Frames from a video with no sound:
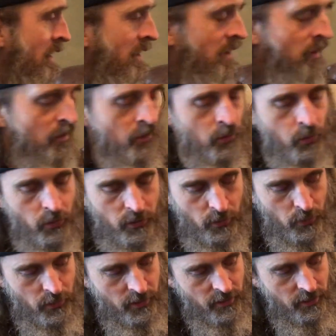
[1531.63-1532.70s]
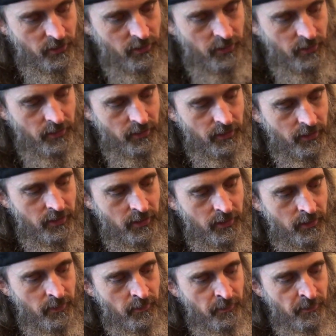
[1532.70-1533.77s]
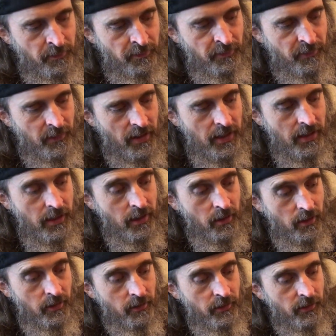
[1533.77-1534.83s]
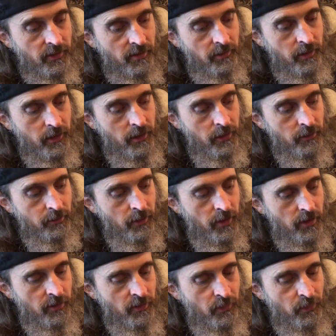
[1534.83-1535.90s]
Oh, this was originally like $18, seventeen ninety-five.